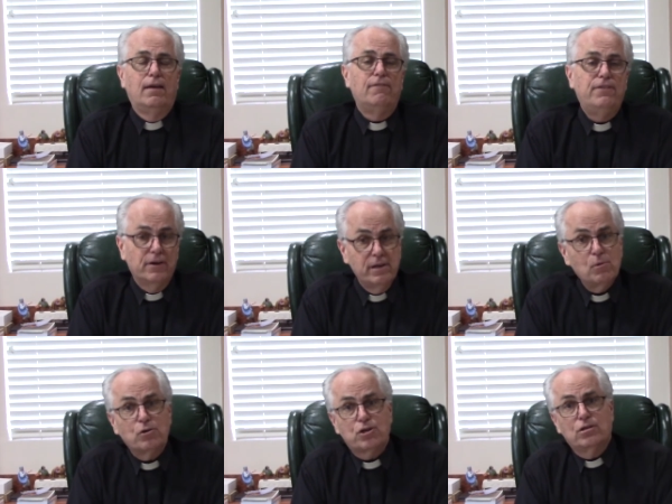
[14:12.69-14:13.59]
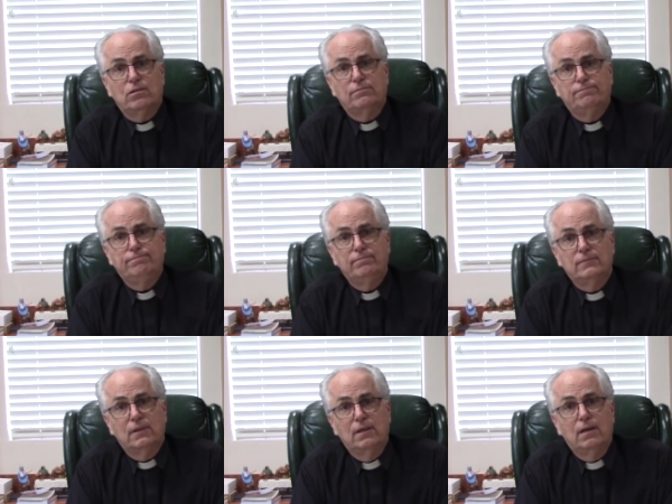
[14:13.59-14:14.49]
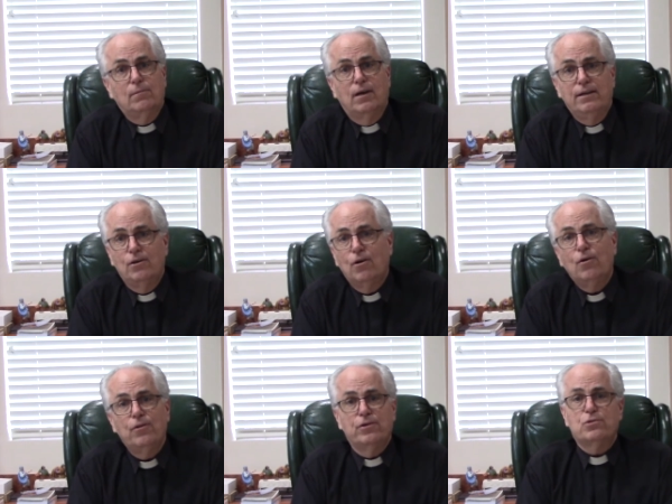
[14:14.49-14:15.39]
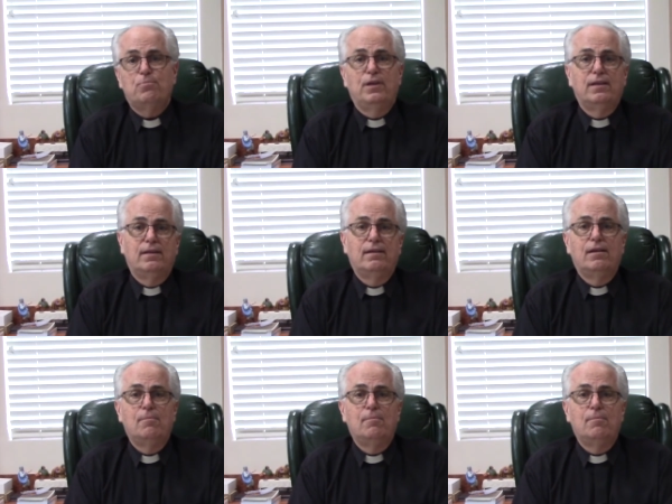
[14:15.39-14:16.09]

very emotional. Um, I know there's been